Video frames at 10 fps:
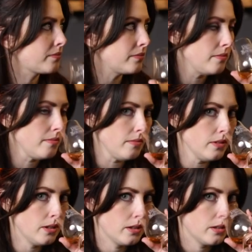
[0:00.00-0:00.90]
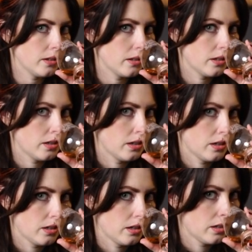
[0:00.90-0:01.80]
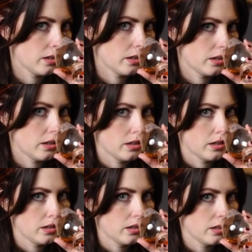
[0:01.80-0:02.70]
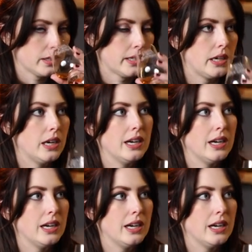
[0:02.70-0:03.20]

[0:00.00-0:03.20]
This person isn't speaking.